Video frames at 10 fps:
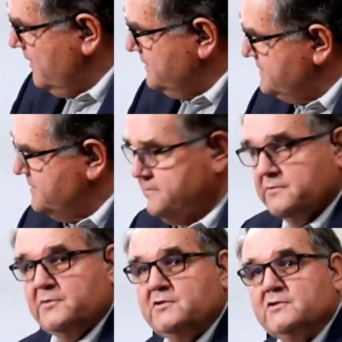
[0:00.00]
these
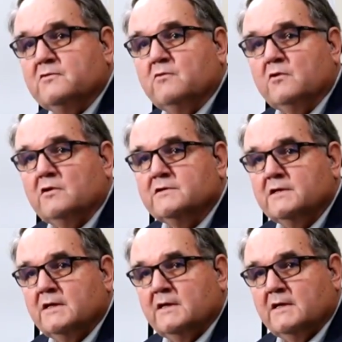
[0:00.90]
distribution rules.
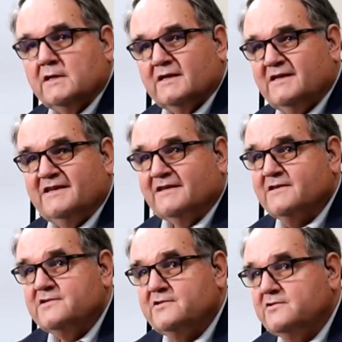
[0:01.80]
The deal
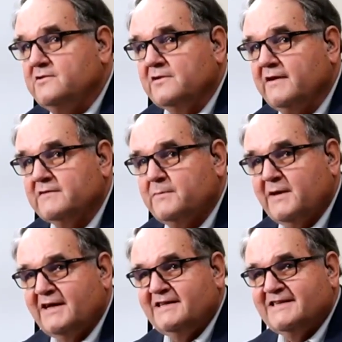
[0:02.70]
is you don't have to
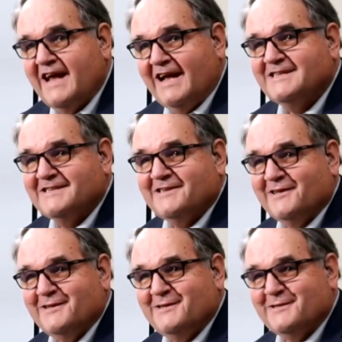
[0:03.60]
pay taxes on
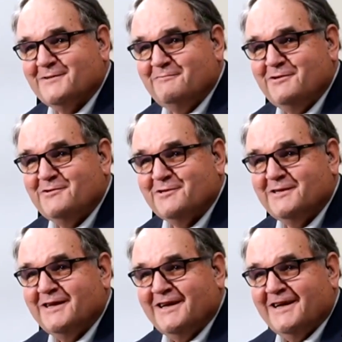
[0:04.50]
the distribution.
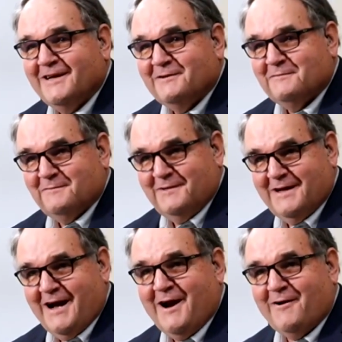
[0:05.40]
The
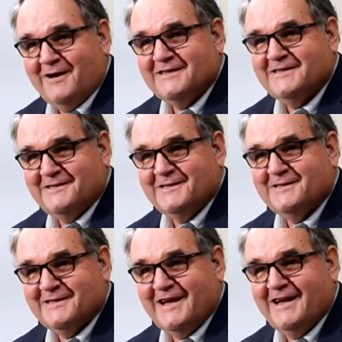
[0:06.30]
IRS is just
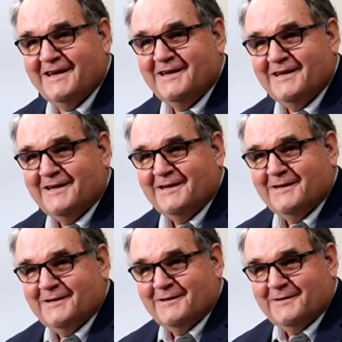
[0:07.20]
saying,
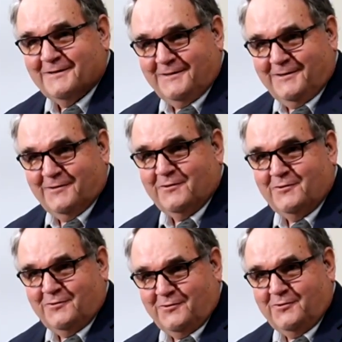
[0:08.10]
you
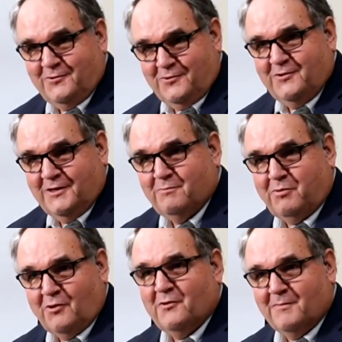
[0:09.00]
need to
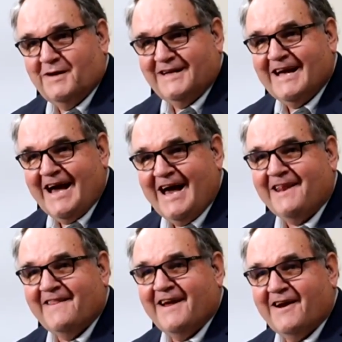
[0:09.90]
pull the money out
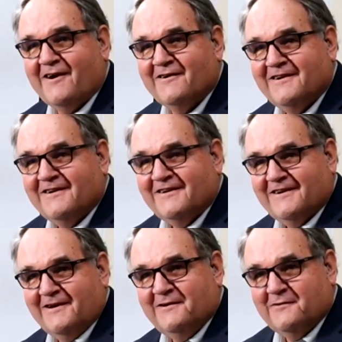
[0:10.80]
of there
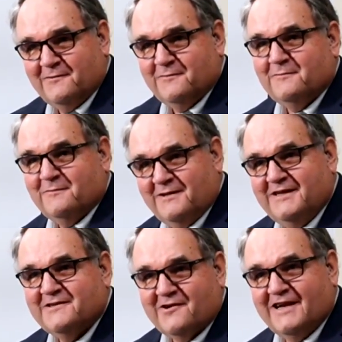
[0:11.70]
under
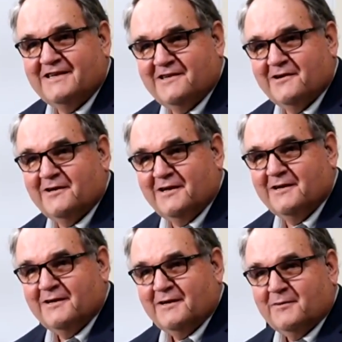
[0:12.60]
these criteria,
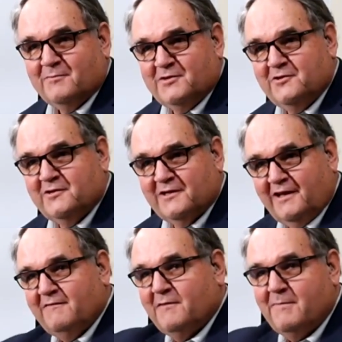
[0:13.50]
but you can
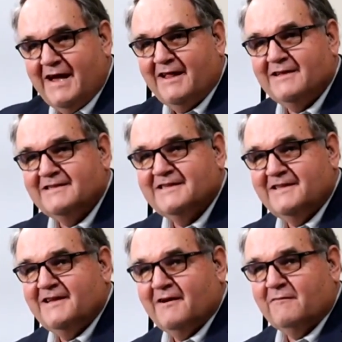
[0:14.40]
leave the balance in
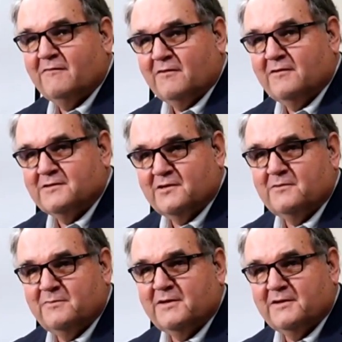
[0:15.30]
there for a
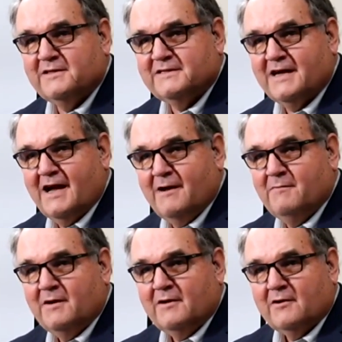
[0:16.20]
certain period of time,
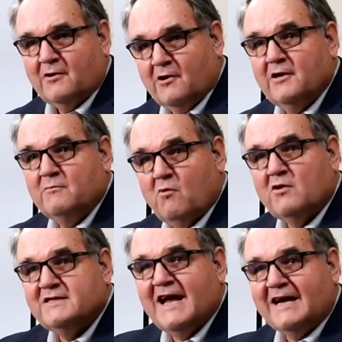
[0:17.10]
earning more
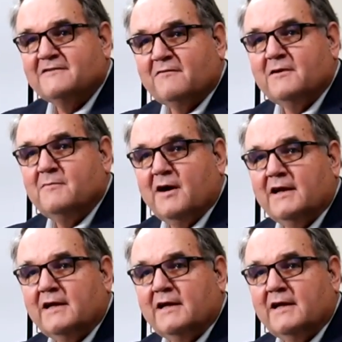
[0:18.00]
tax-free money.